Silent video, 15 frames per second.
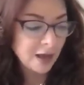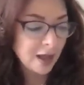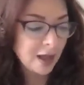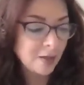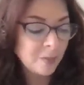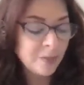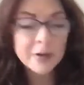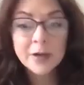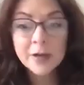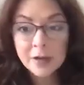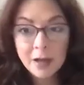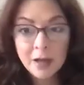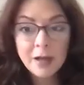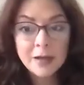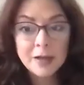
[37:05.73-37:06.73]
I'll put it
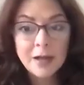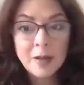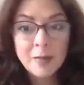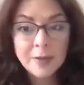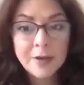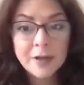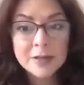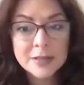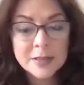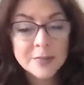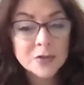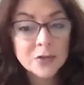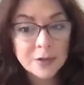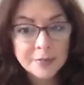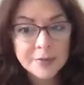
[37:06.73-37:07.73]
on and I'll put on some
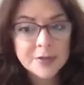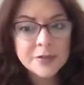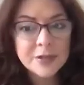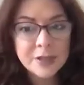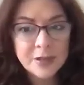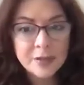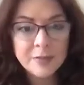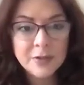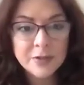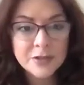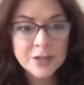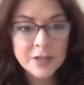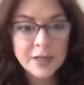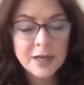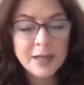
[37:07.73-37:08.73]
drum music
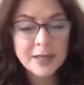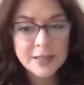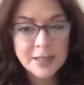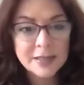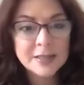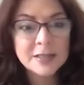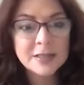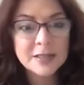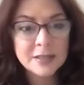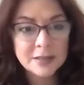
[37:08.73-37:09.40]
and I dance into the